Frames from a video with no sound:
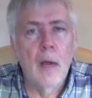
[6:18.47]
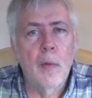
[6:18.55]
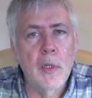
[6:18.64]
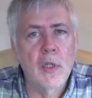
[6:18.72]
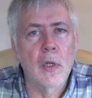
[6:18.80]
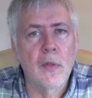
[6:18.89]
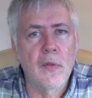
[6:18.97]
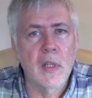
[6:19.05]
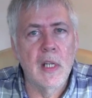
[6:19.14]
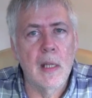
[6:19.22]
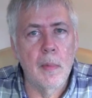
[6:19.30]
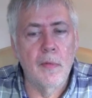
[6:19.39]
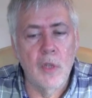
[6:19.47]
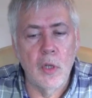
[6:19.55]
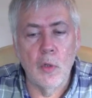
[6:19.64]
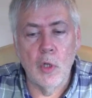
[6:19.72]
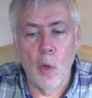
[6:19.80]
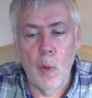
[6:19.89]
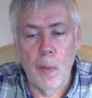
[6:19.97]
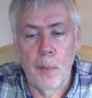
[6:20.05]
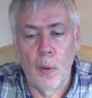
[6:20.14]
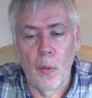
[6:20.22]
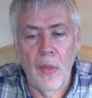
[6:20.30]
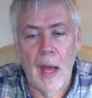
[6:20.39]
We chose for a table of 2, so we
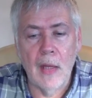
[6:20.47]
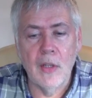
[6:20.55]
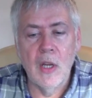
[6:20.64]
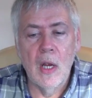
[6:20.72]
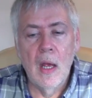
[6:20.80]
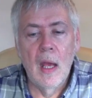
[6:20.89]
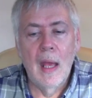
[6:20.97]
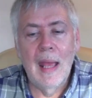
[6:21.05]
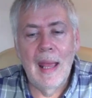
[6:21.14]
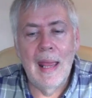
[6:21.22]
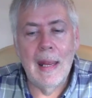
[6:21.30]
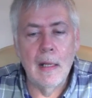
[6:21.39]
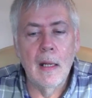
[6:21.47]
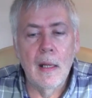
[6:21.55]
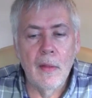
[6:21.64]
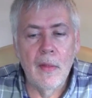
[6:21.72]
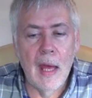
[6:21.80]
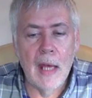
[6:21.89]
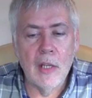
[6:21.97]
put that in there.